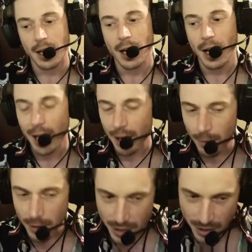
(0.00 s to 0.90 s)
I
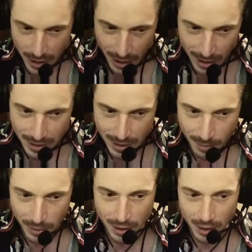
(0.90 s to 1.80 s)
was thinking
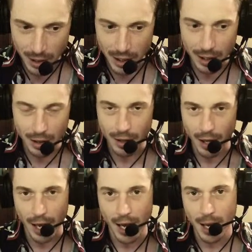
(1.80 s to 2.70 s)
something like a
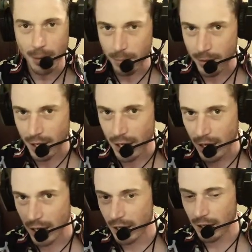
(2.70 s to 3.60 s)
app
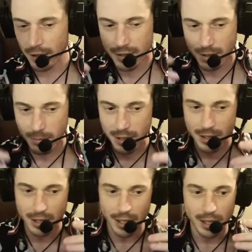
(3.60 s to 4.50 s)
that, something
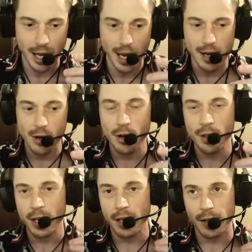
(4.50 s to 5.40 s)
like an add-on
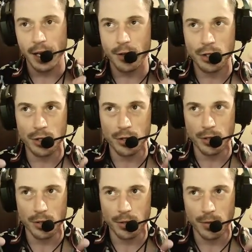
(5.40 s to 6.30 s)
that allowed you
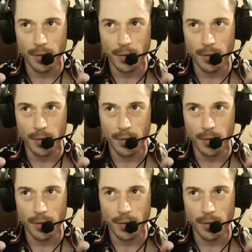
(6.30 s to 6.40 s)
to